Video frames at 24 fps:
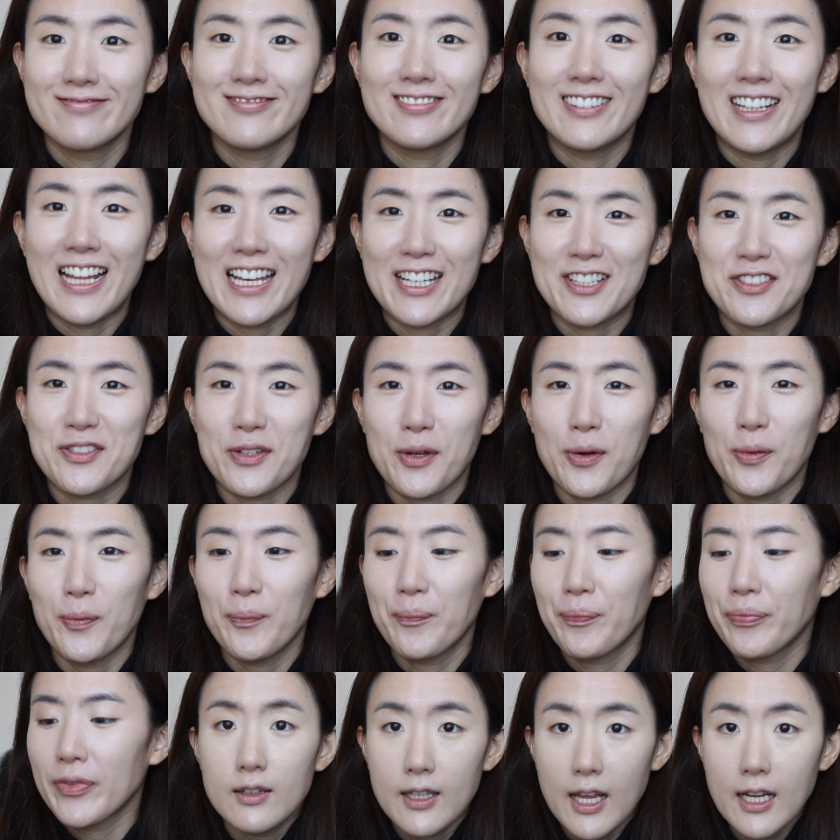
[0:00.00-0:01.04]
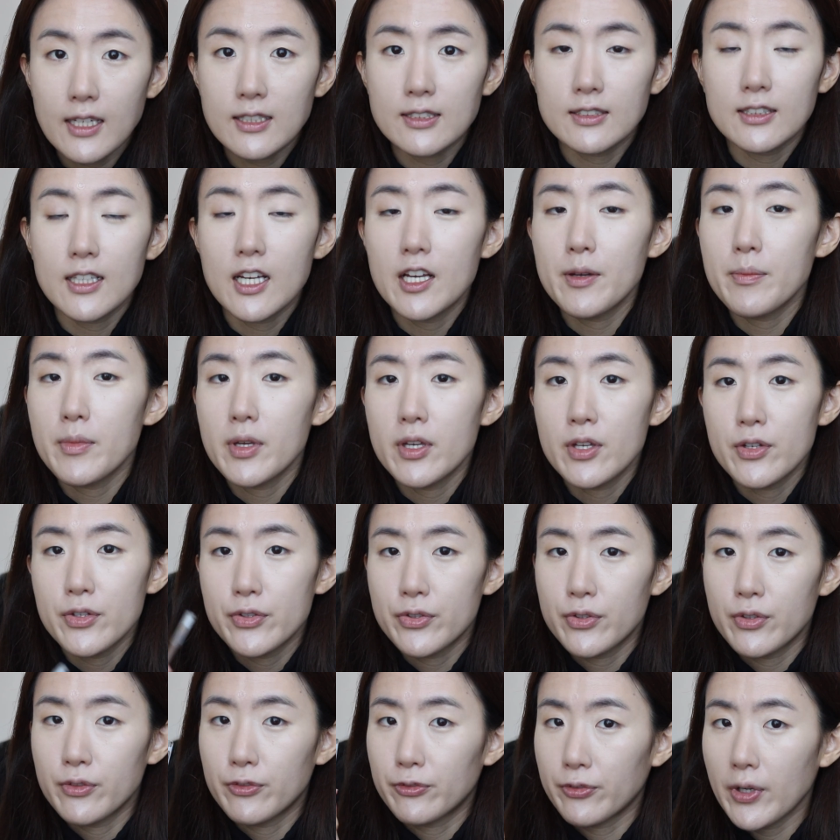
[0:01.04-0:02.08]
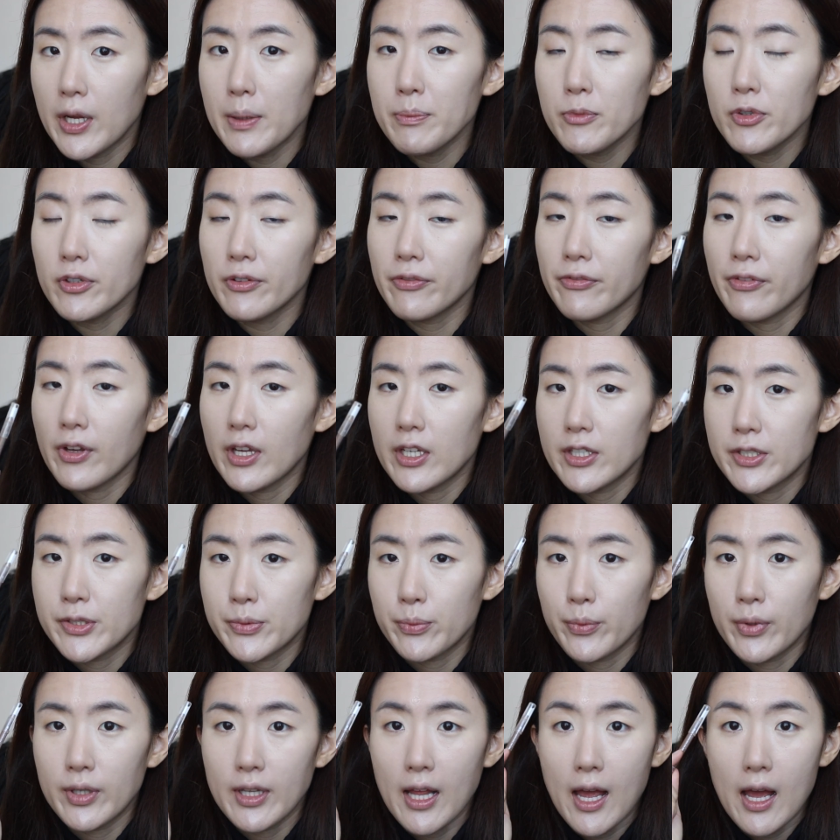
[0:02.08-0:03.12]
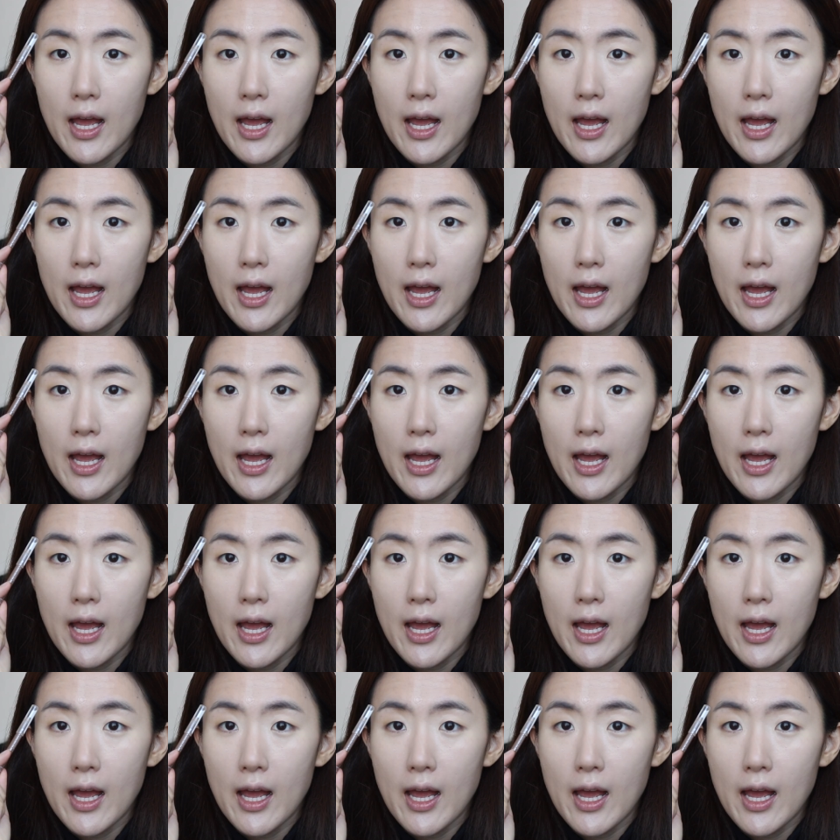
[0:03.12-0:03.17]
Like so. Next step is to frame your face with